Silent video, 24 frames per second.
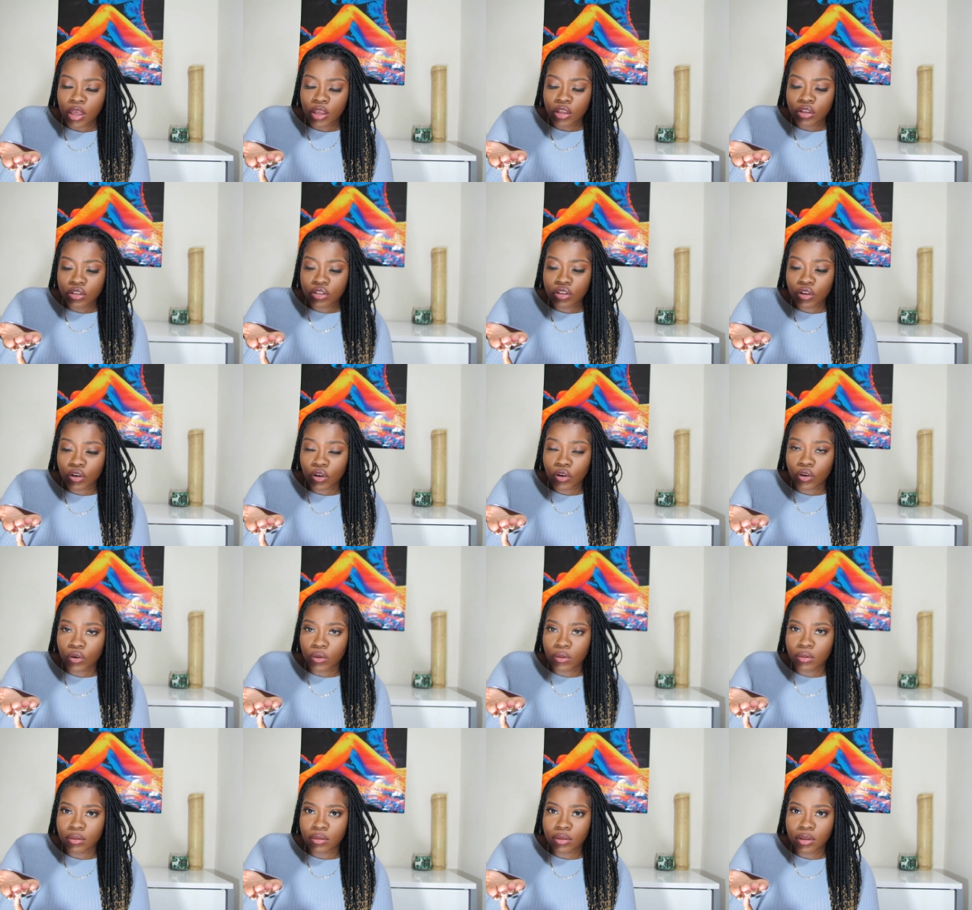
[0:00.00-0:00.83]

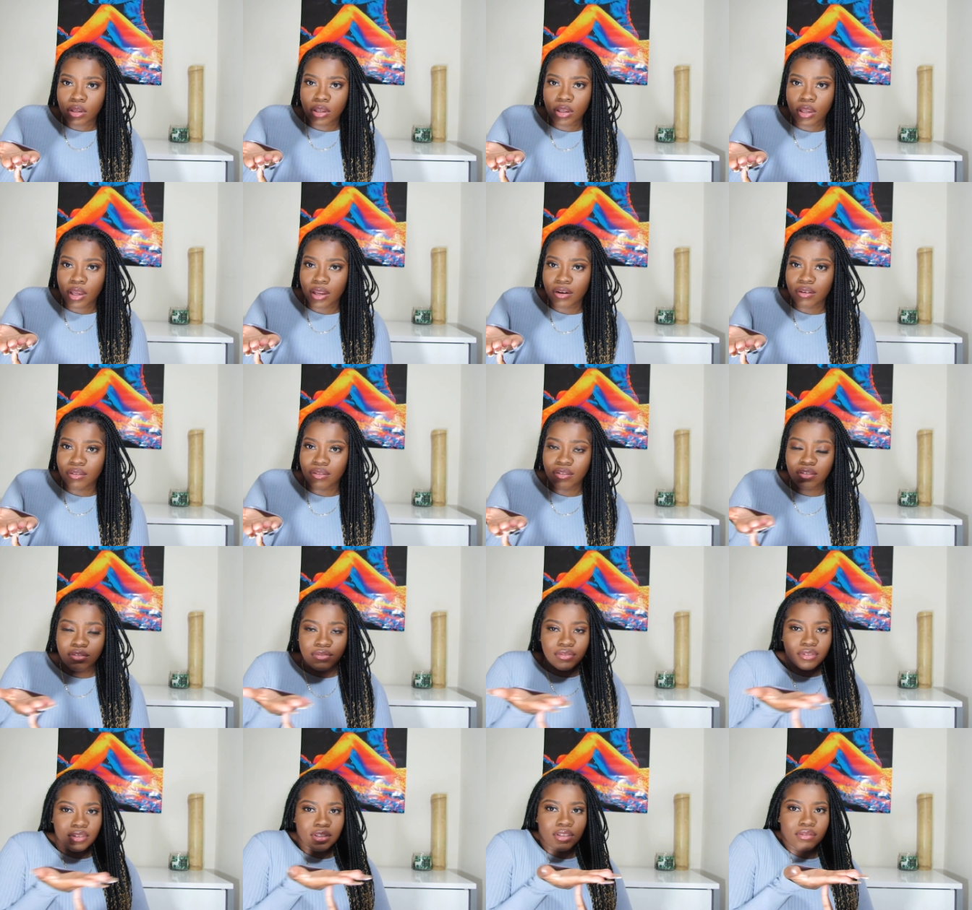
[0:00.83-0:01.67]
So, I don't know
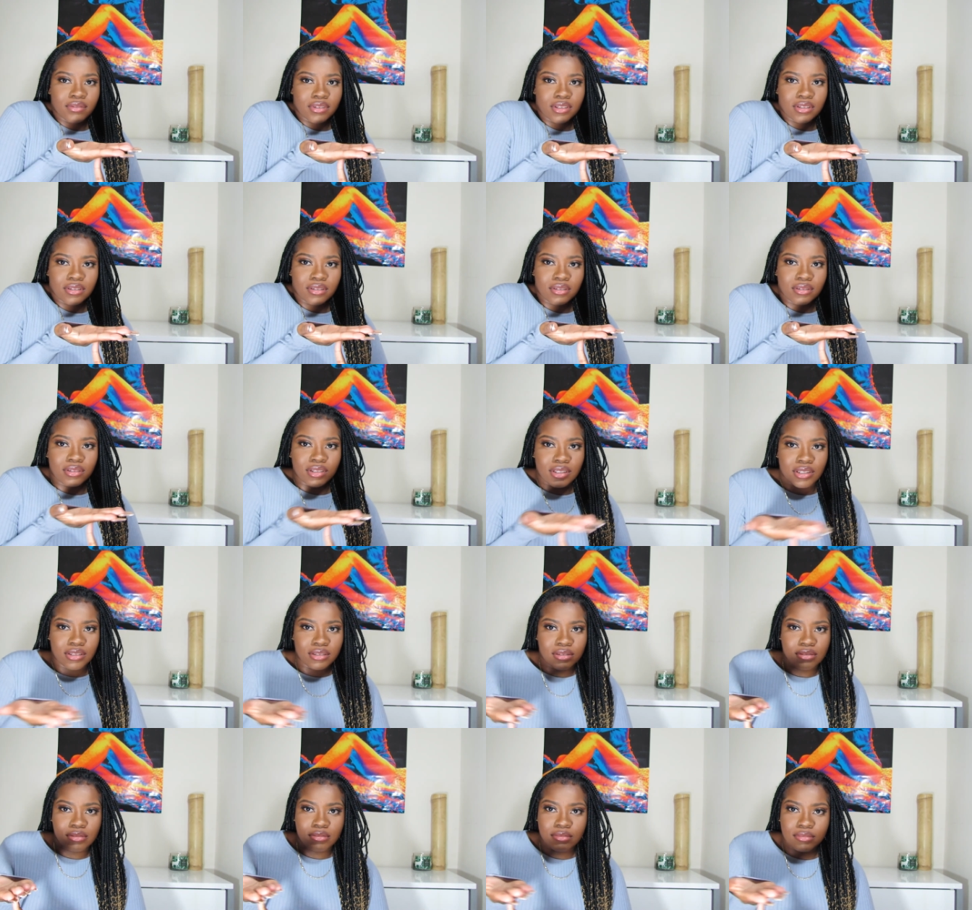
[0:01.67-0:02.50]
if you even look
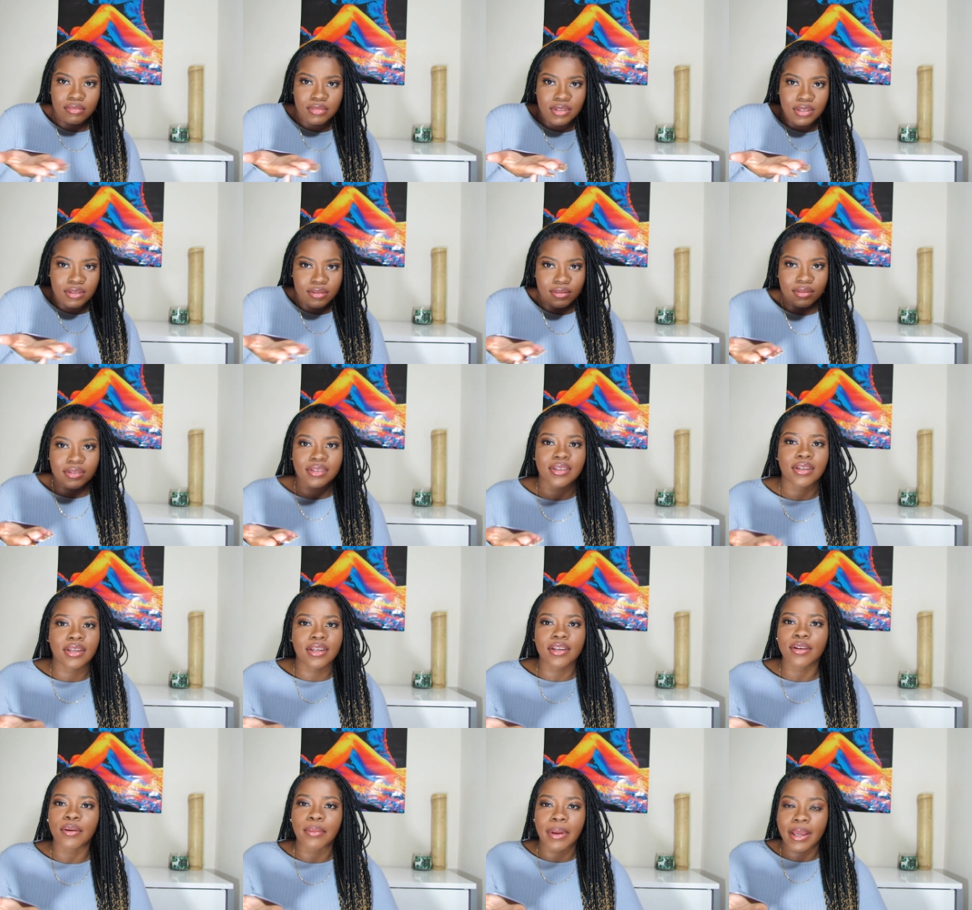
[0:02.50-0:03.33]
into it,
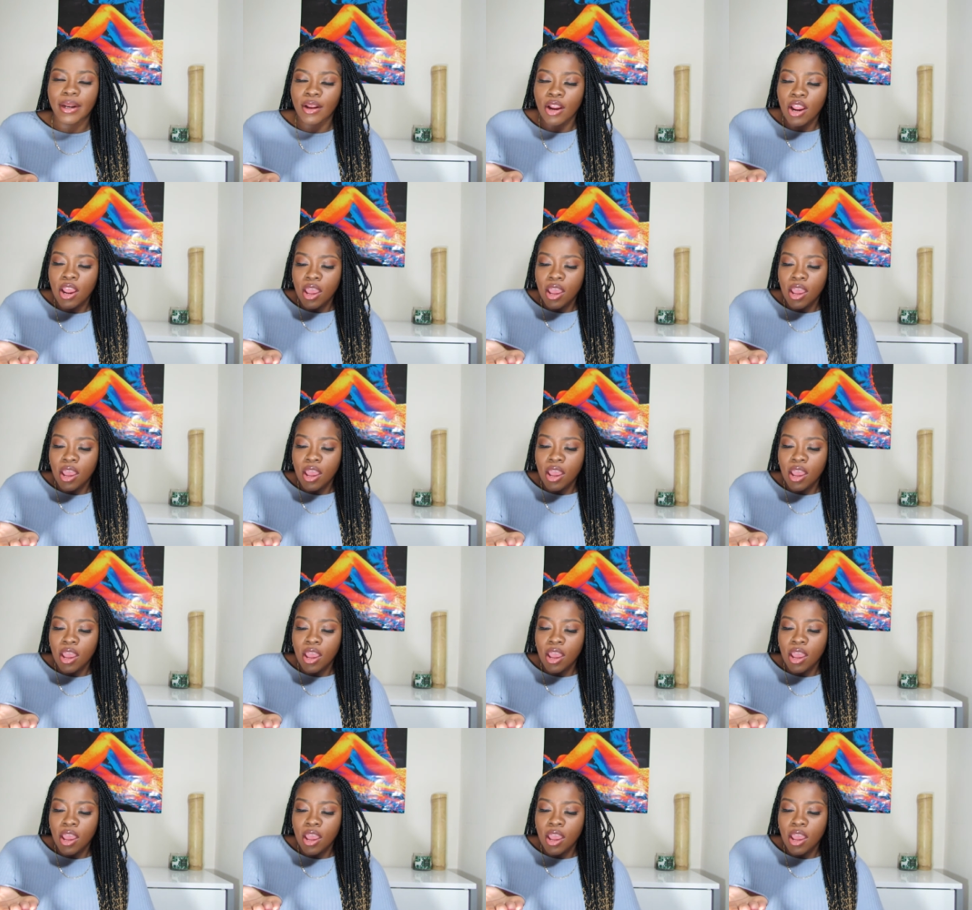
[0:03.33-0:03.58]
anyway.